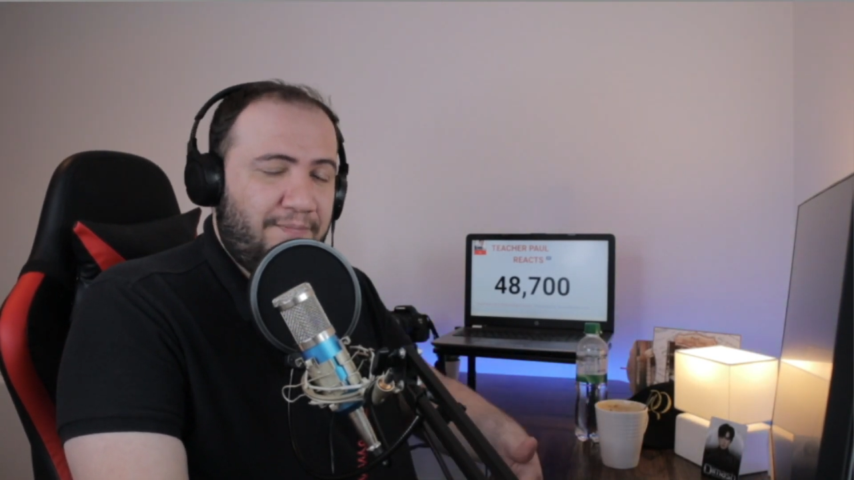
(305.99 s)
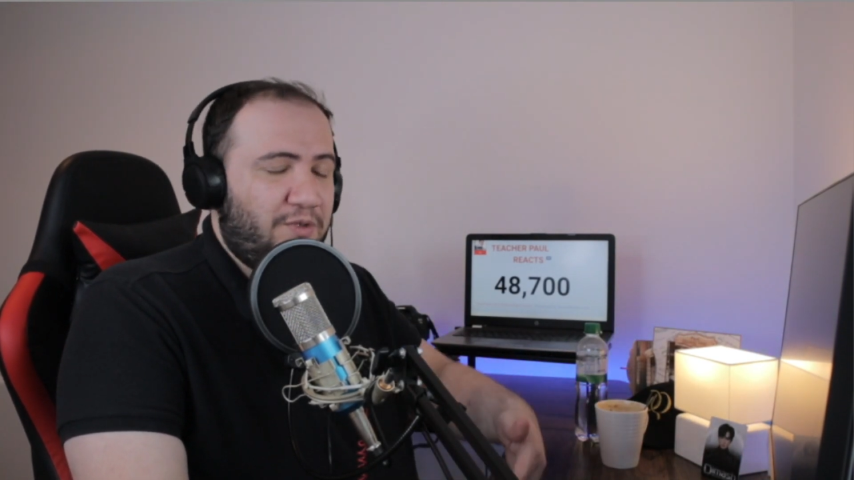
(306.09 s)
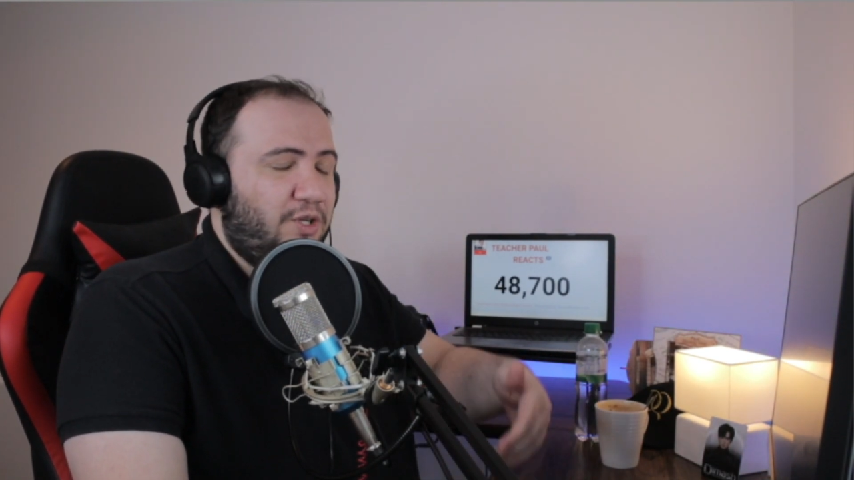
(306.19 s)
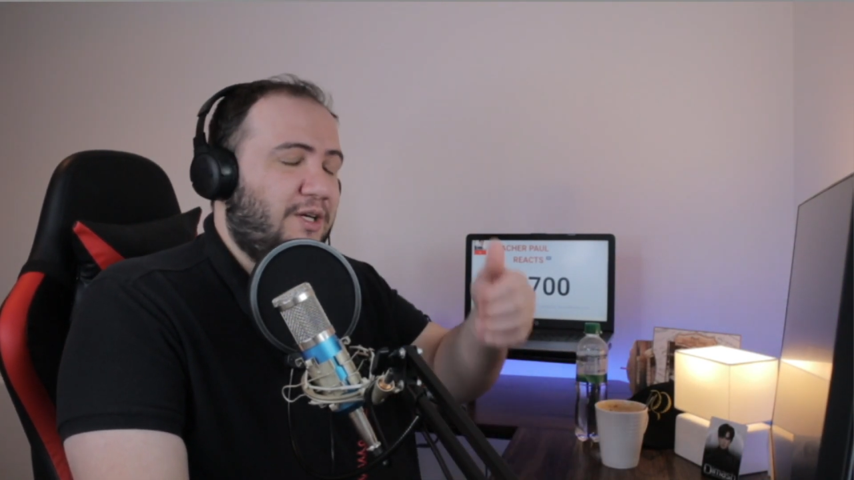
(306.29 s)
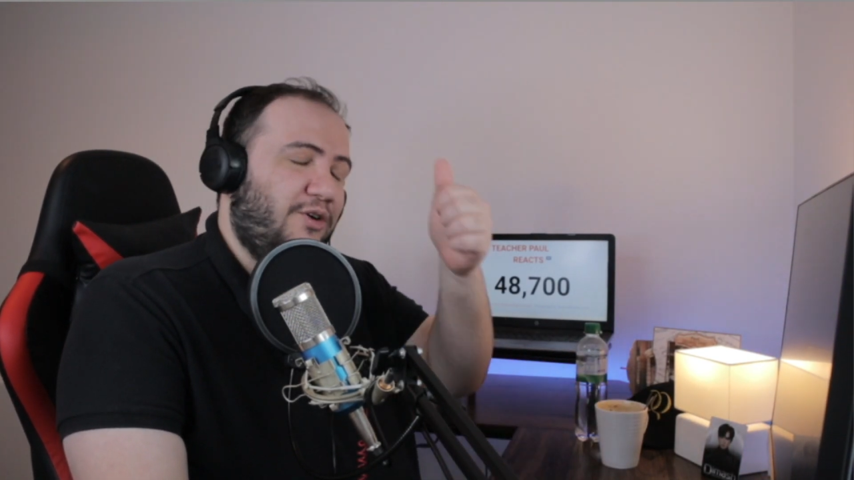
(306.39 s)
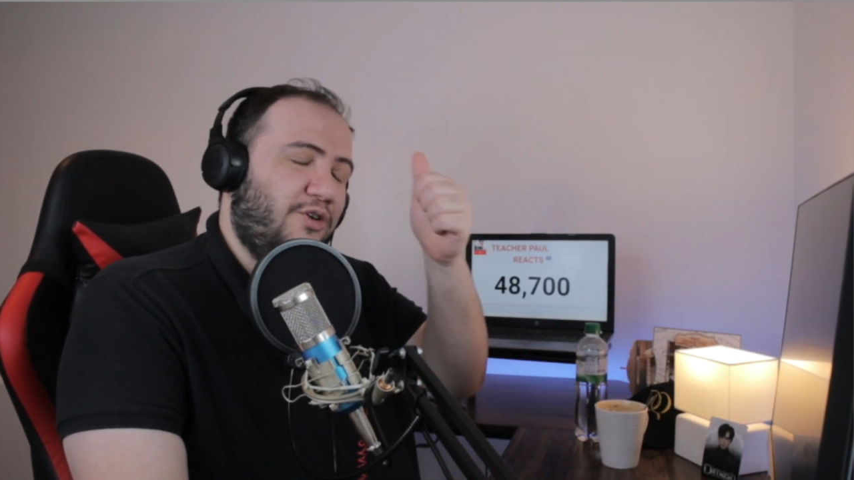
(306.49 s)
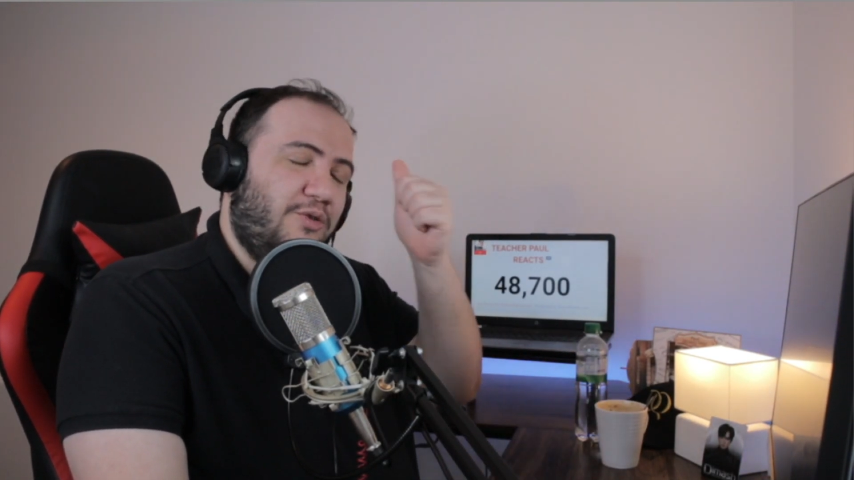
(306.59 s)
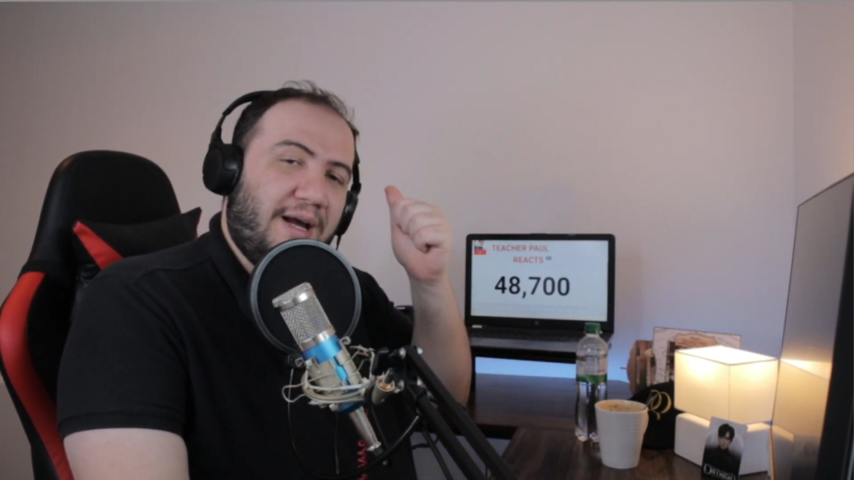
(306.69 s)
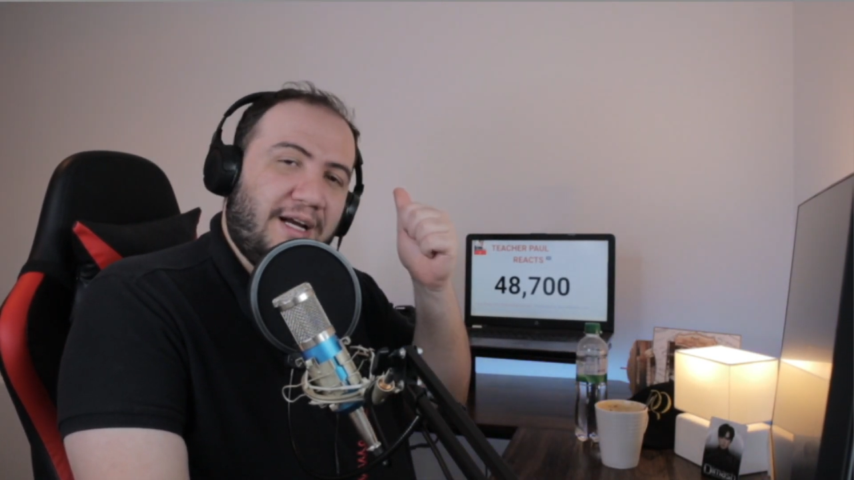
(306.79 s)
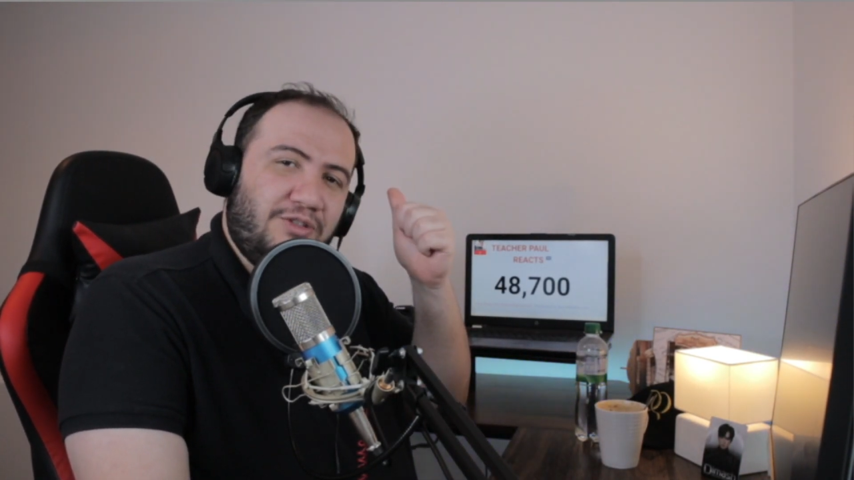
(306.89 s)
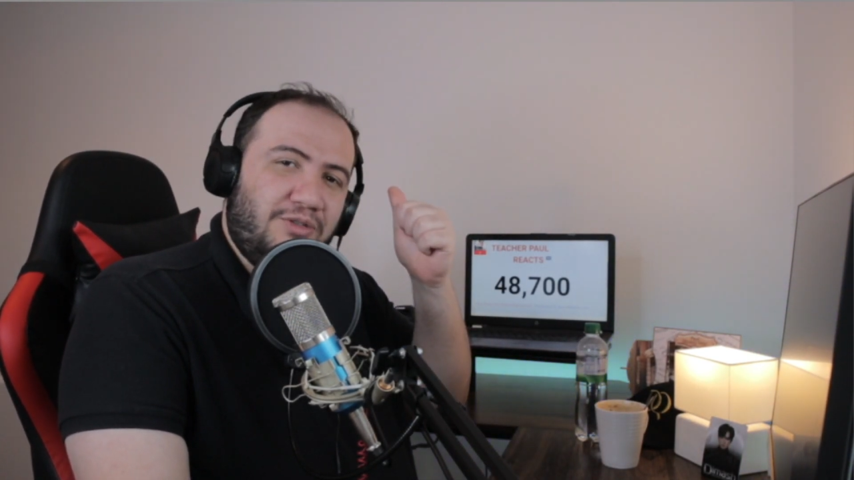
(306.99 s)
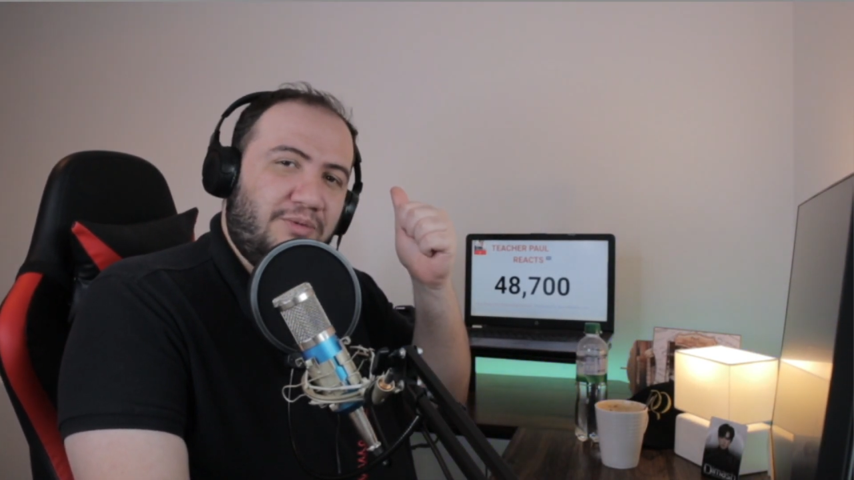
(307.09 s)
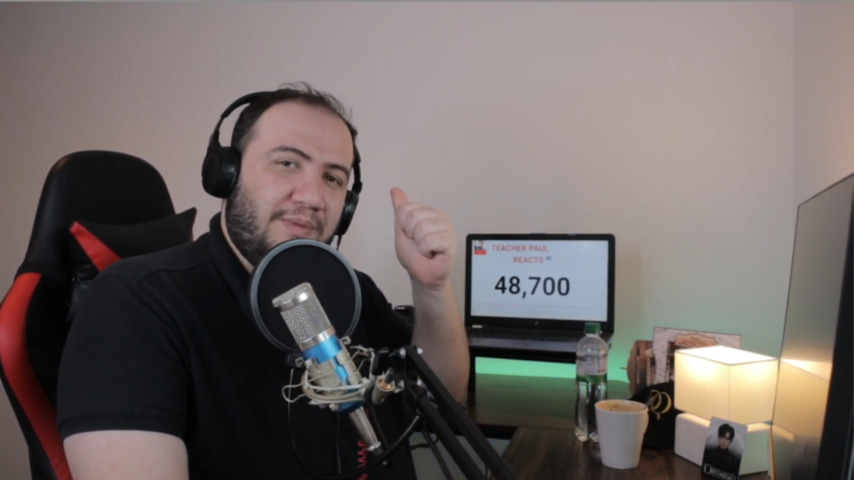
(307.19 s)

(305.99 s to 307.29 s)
you can go back to my